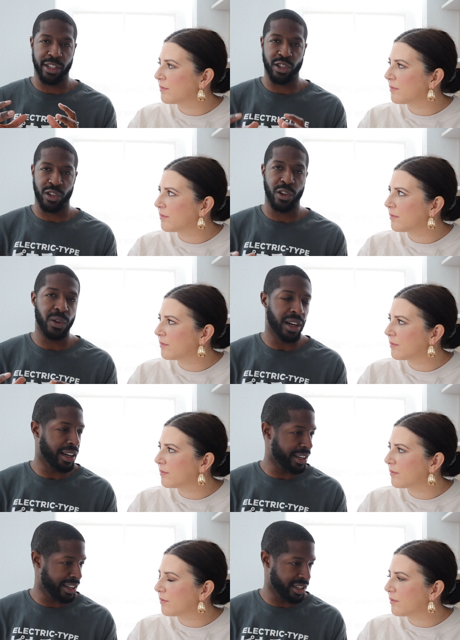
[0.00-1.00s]
Speaker 1: it's so
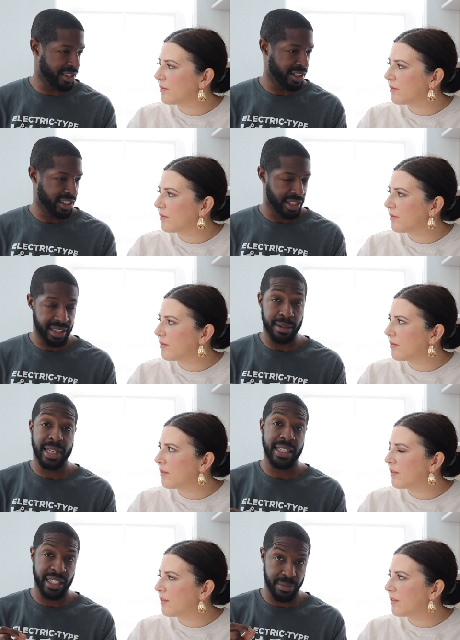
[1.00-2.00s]
hard.
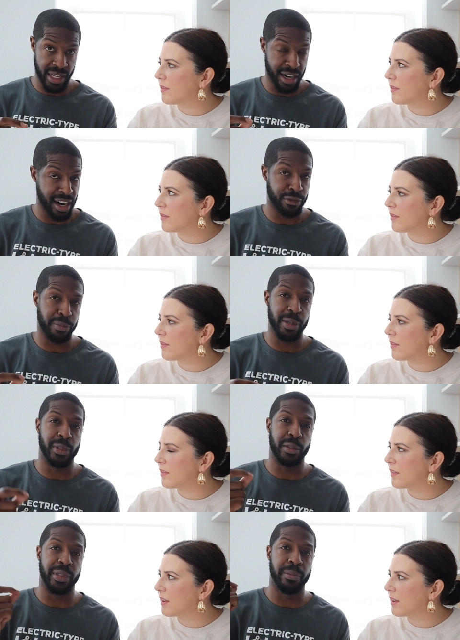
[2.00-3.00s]
Sometimes it can be hard for people
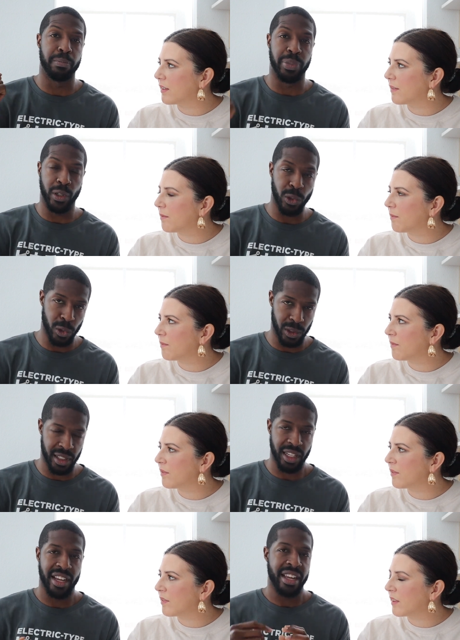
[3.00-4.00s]
to be bold